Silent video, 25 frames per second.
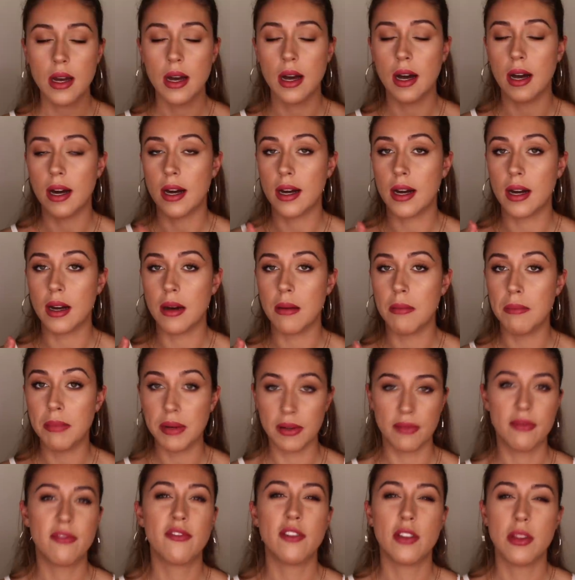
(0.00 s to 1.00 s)

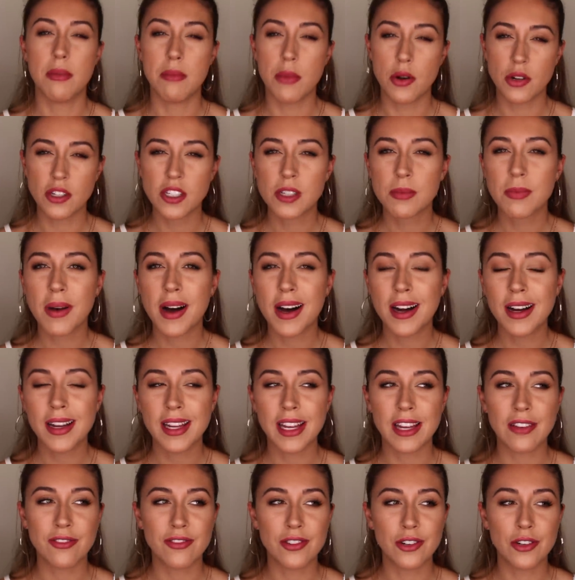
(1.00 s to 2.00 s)
But for the most
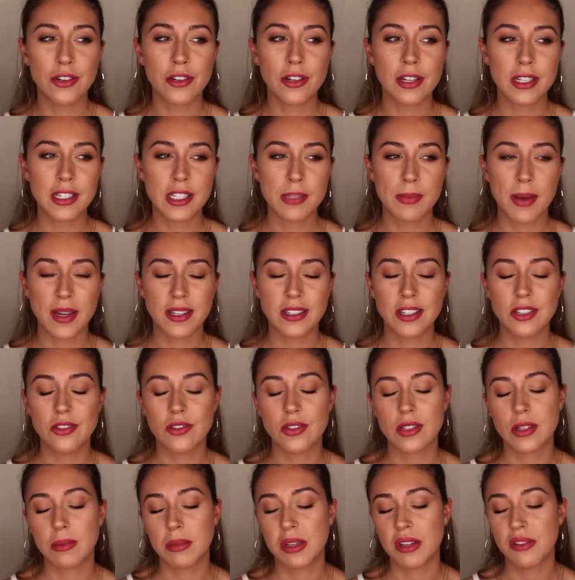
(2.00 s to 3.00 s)
part, if you're expecting
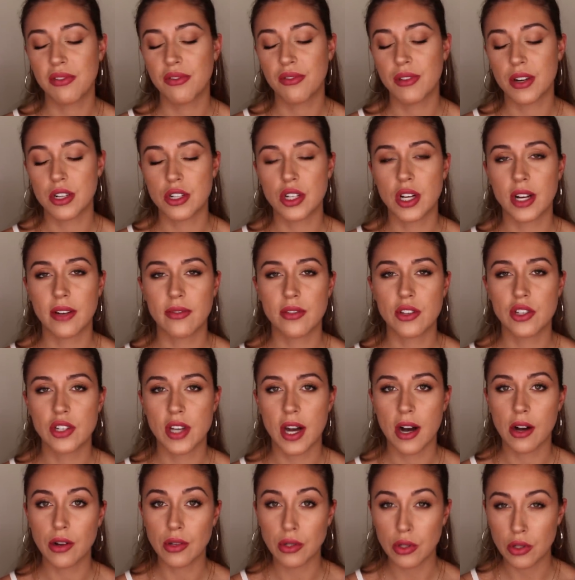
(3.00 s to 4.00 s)
just something fresh out of the
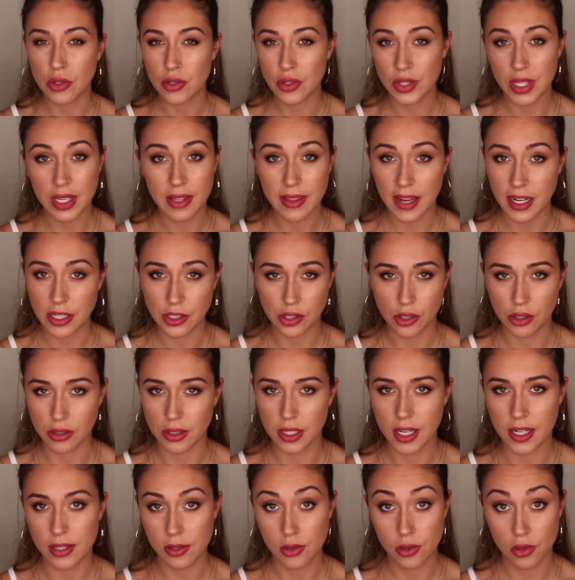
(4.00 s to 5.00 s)
shower, usually they don't
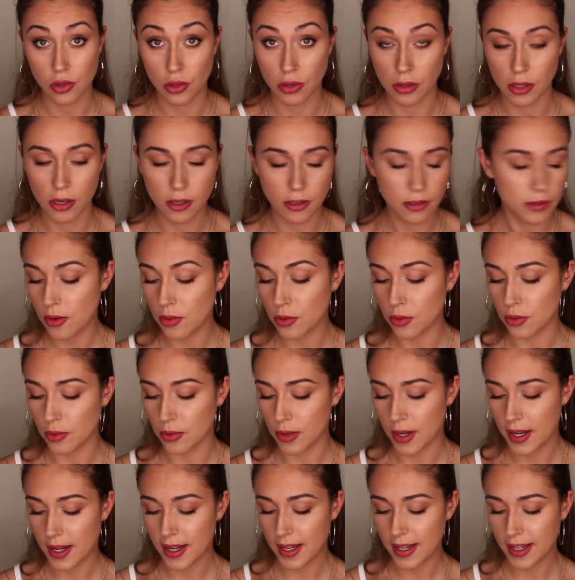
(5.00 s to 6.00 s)
last too long.
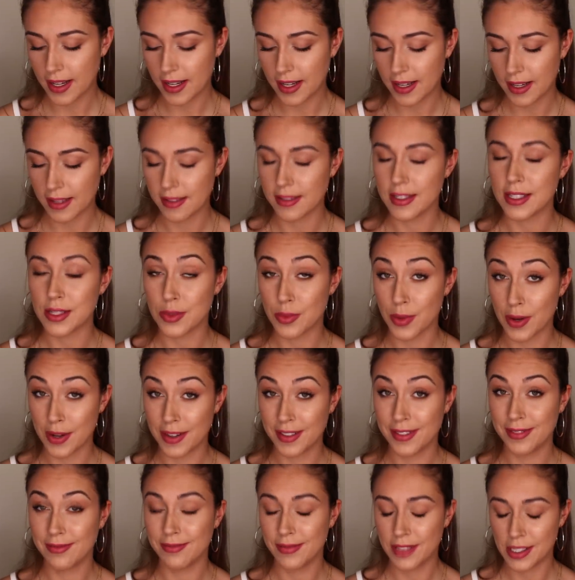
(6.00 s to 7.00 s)
Ooh, this one.
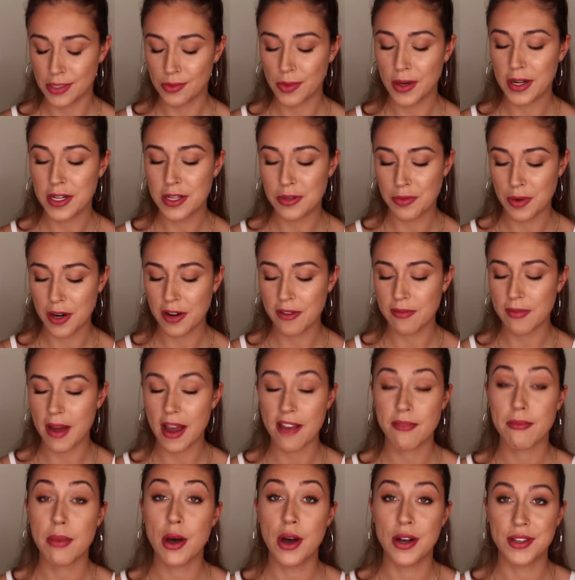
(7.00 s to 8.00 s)
This one is one of my
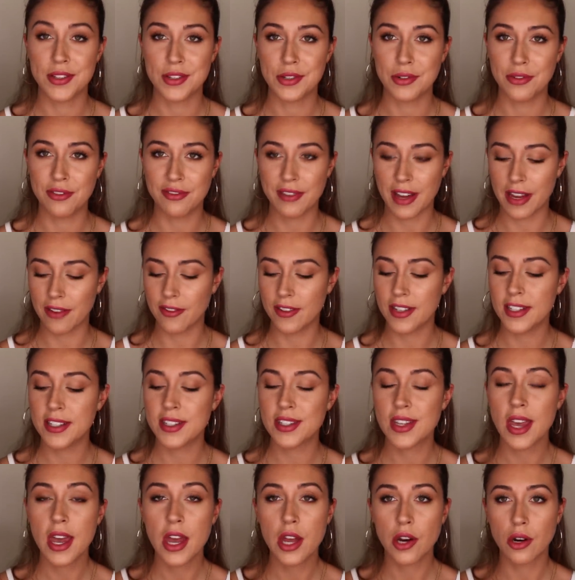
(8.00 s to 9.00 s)
personal
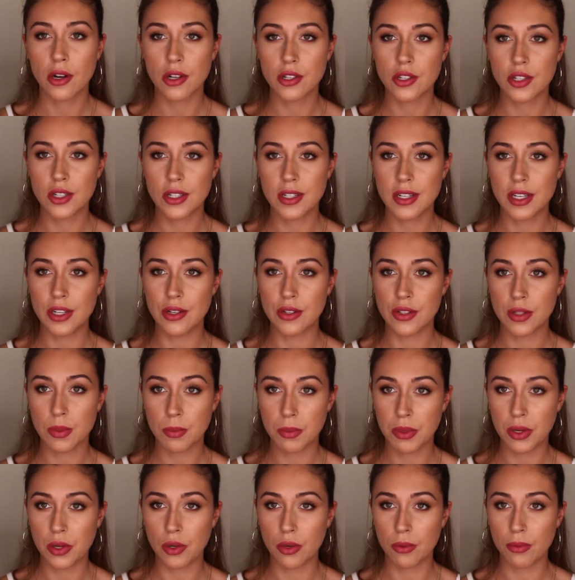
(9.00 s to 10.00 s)
favorites. Christian Dior's
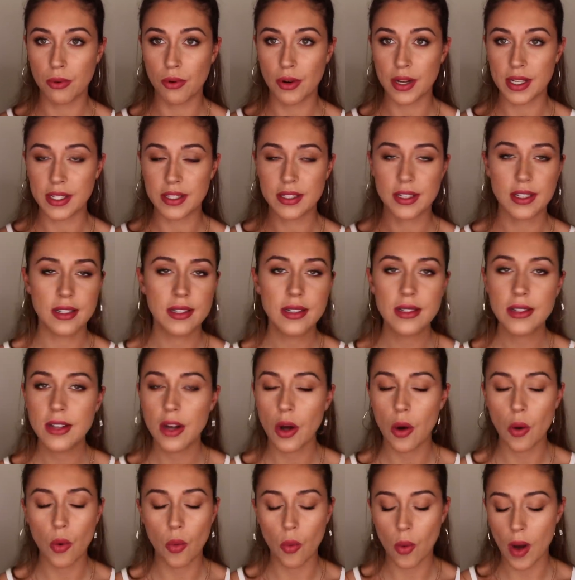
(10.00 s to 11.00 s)
Pure Poison.
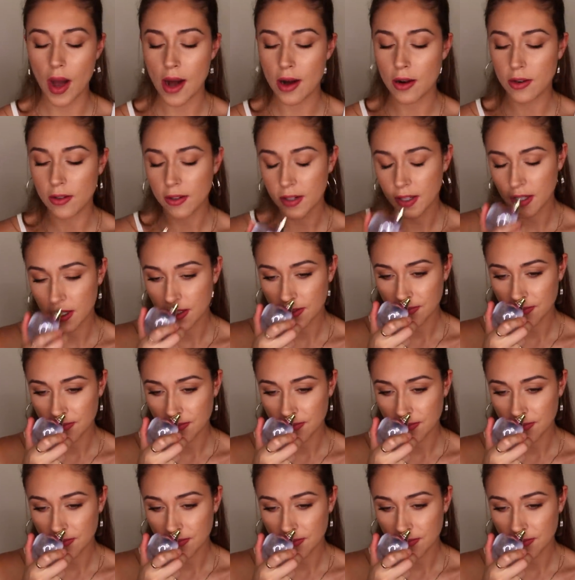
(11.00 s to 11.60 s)
Wow.